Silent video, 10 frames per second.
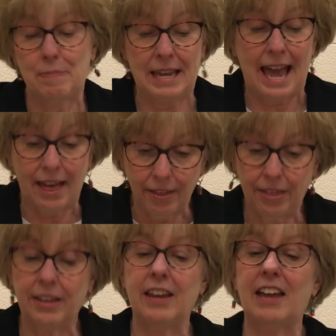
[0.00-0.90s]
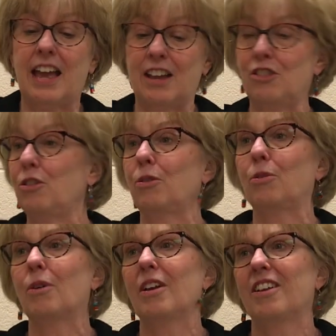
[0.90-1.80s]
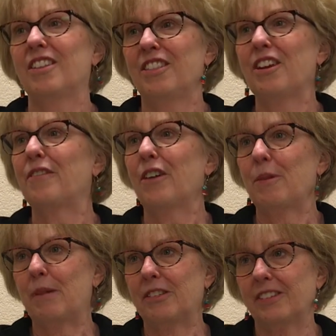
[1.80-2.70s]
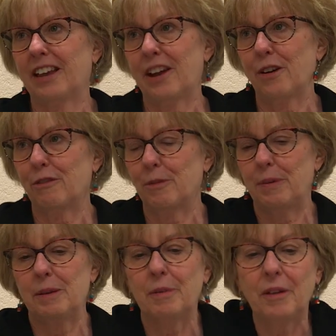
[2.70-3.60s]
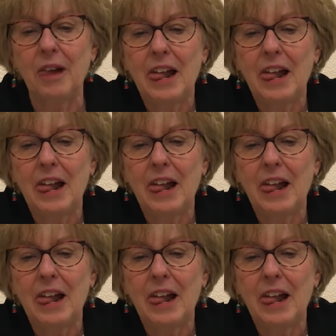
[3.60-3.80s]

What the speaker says: be healthy and do their very best in caring for people.